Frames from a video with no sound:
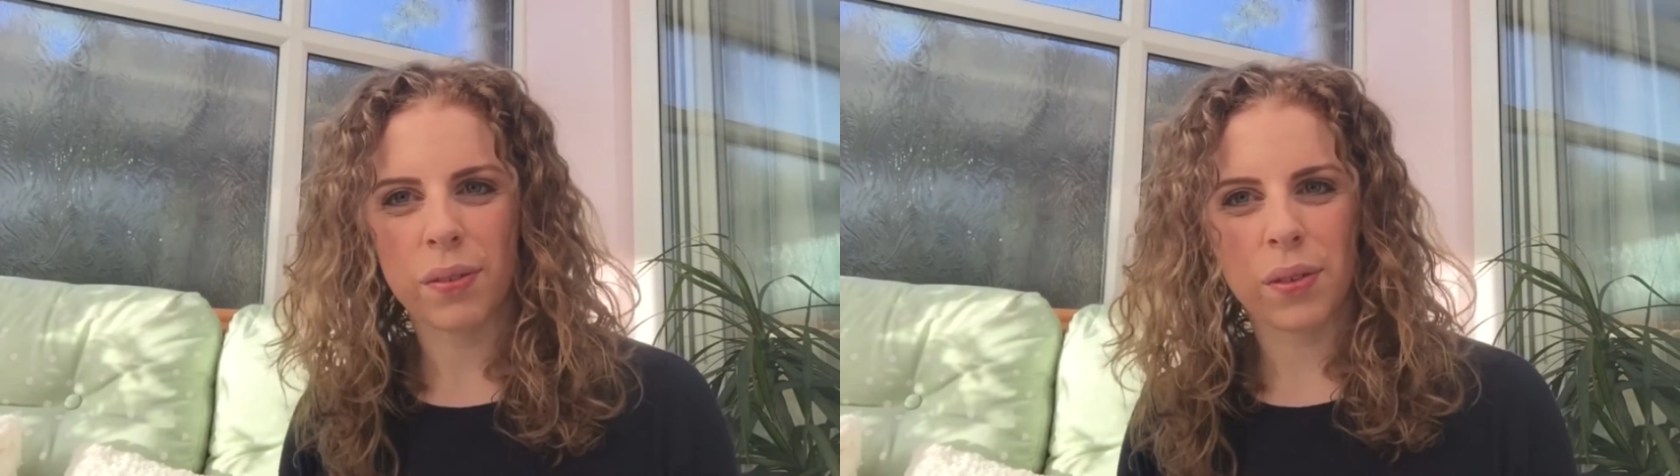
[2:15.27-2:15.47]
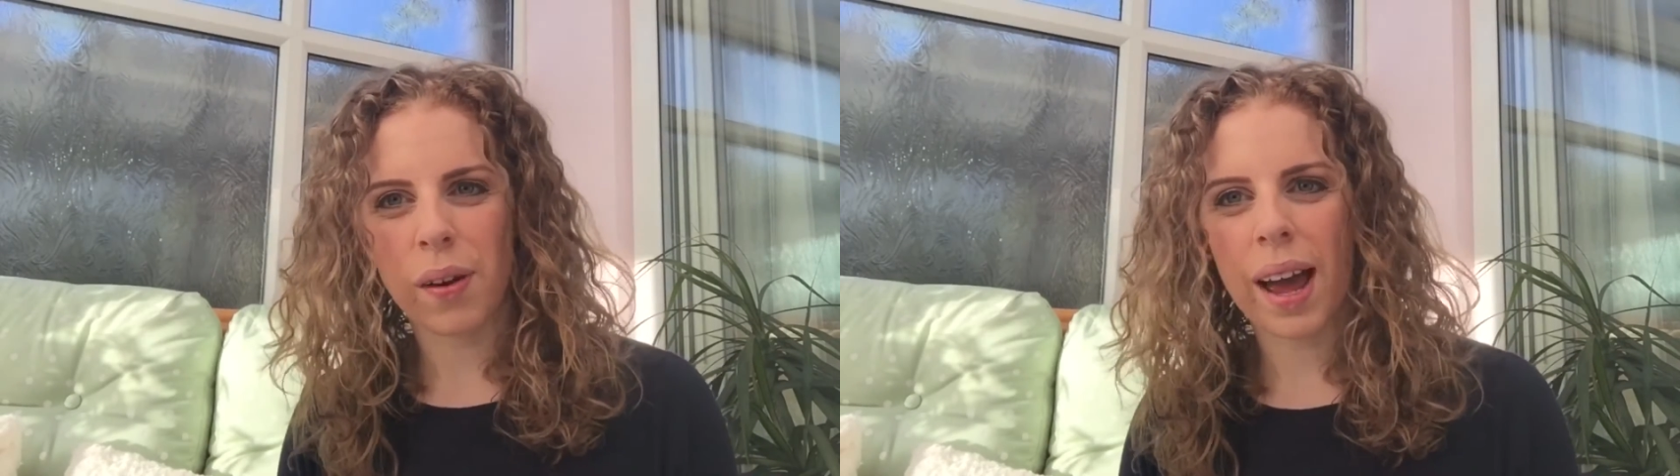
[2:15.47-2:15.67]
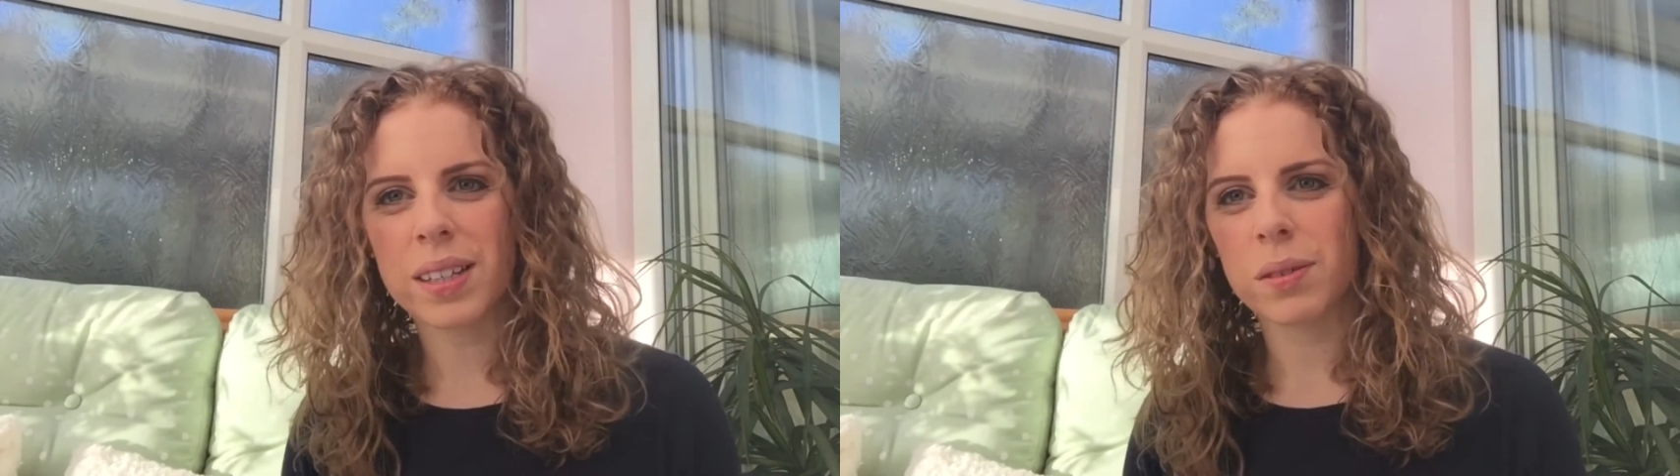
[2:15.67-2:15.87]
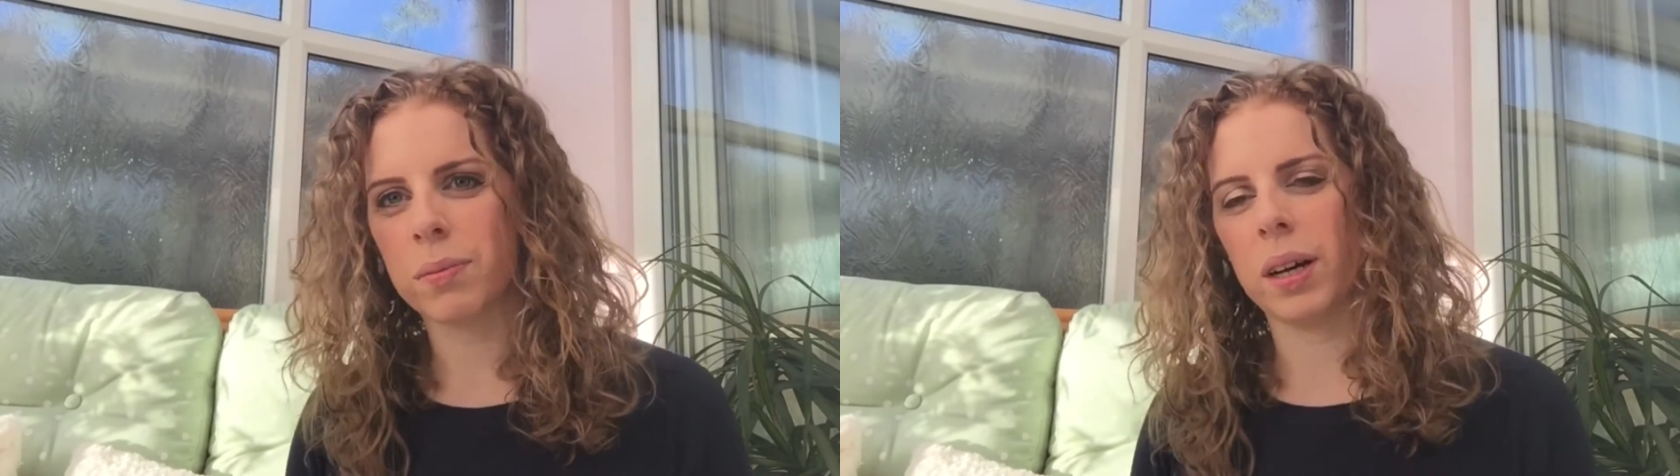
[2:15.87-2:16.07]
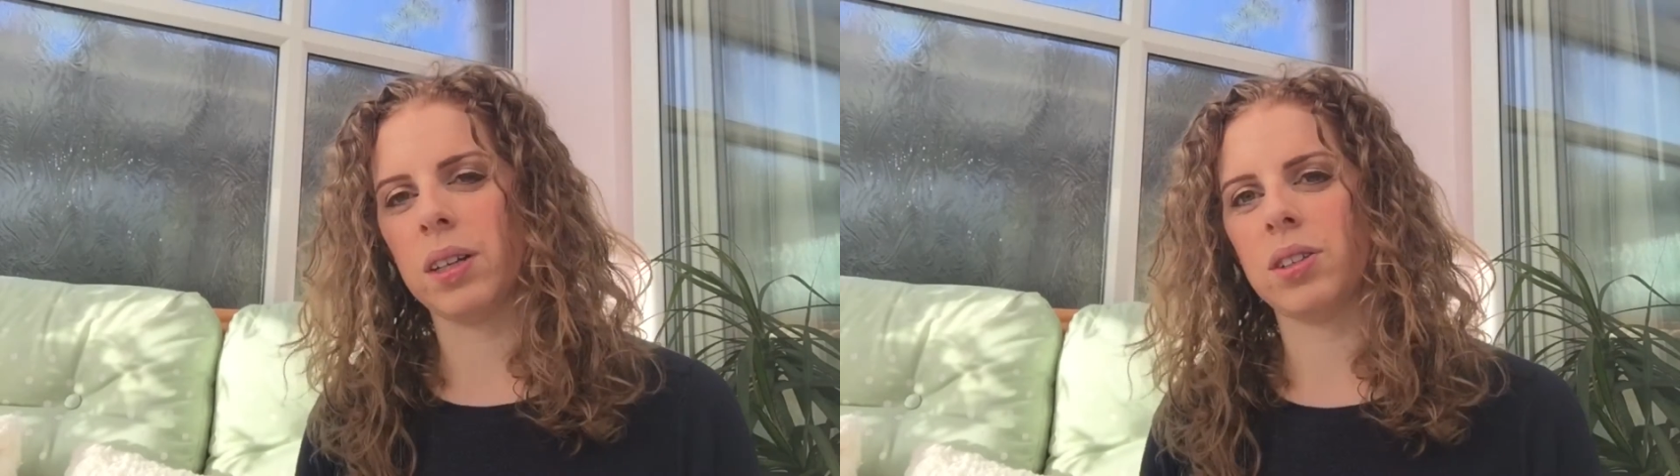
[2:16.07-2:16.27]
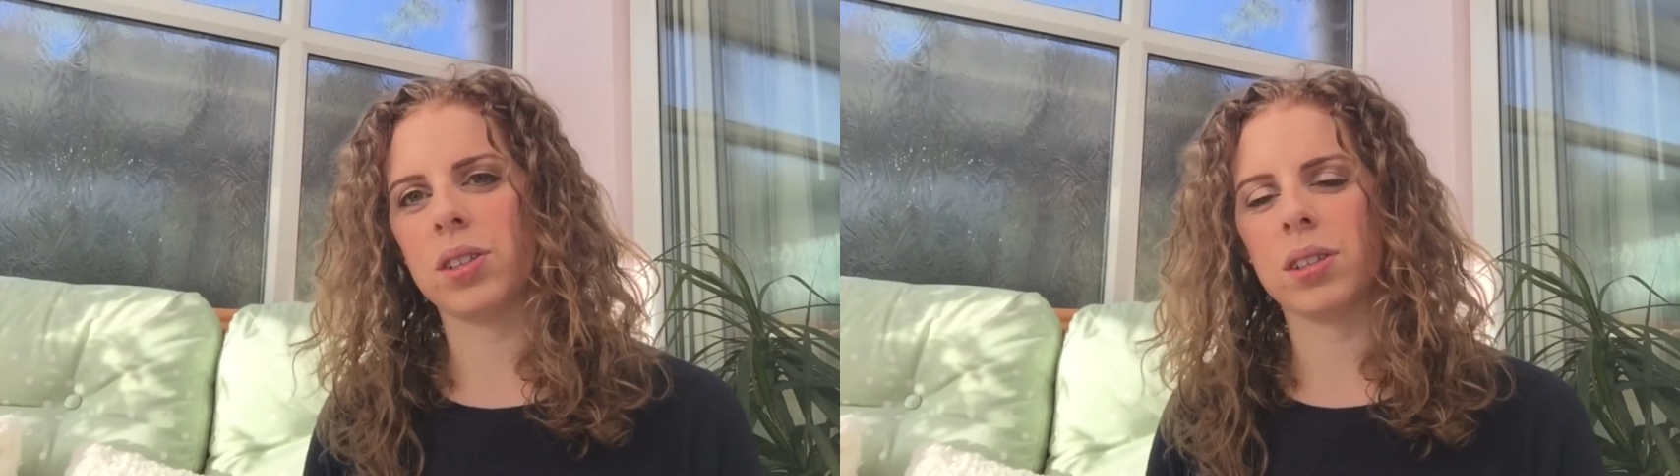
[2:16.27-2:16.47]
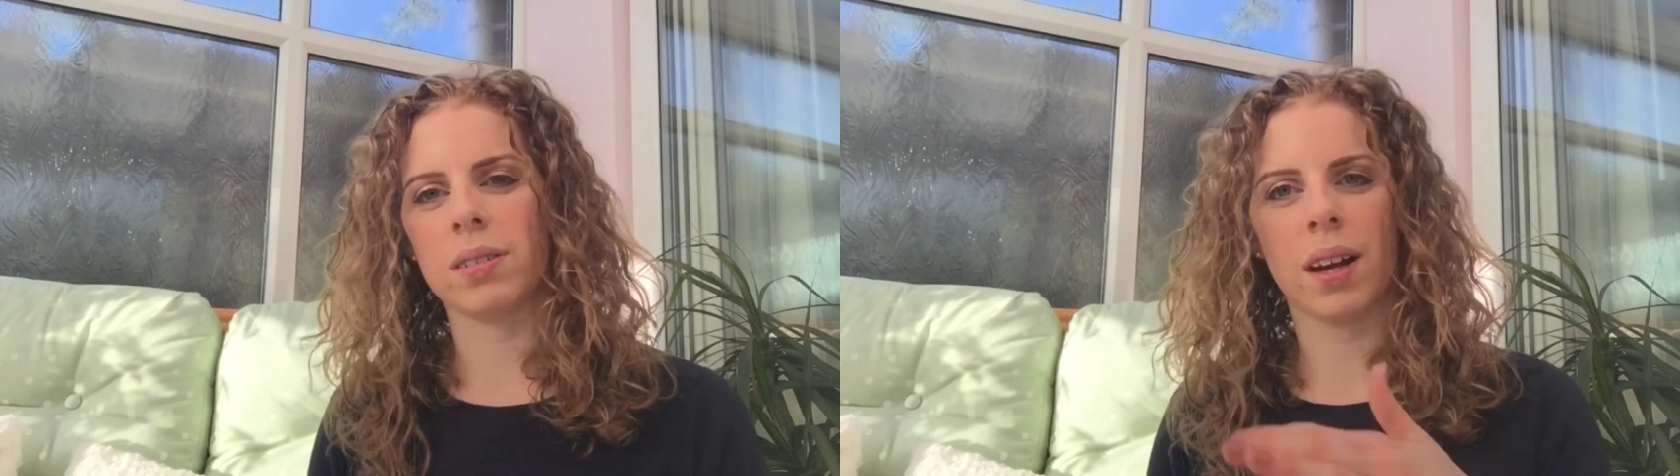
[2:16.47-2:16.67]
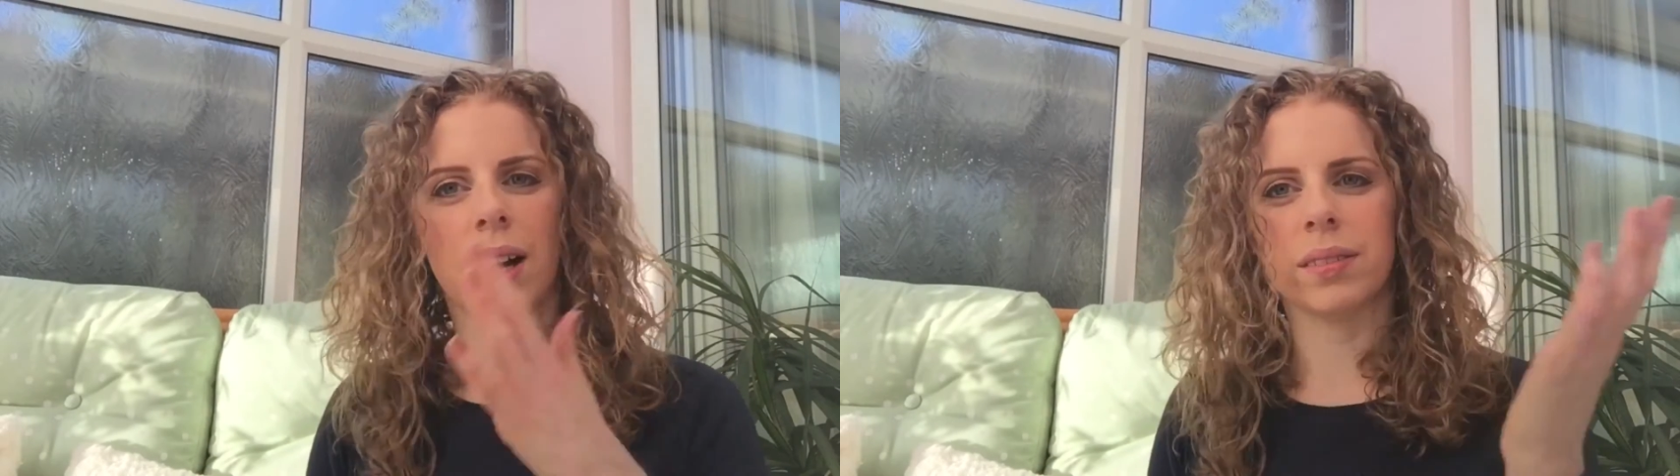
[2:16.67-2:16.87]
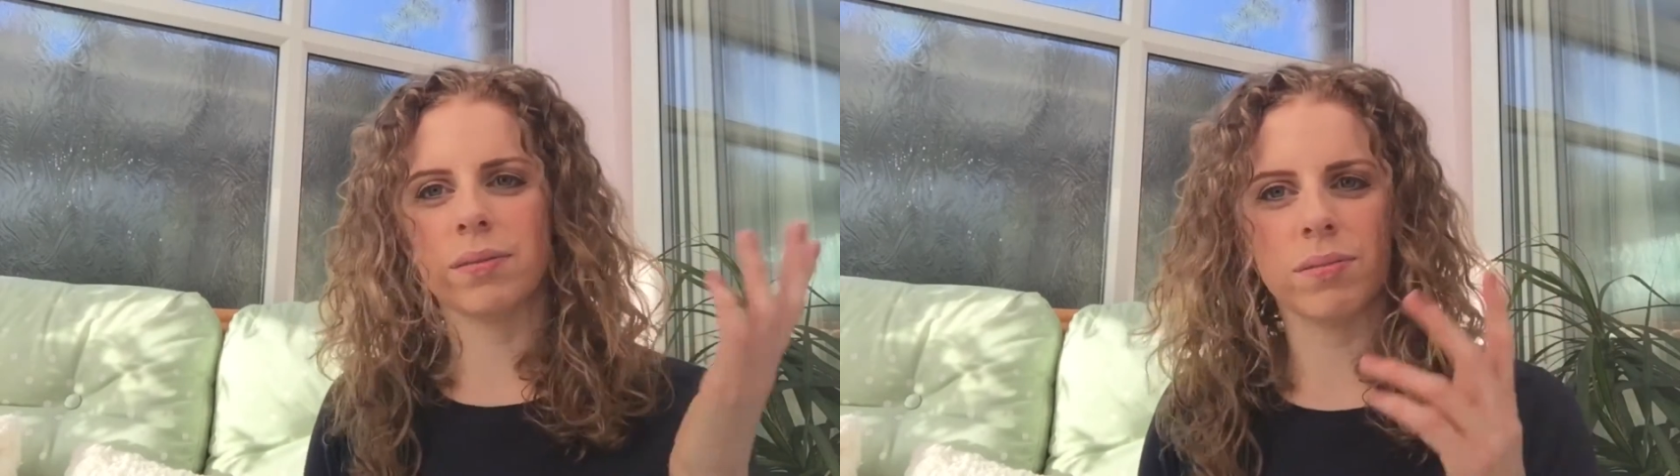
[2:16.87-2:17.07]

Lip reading: thread which I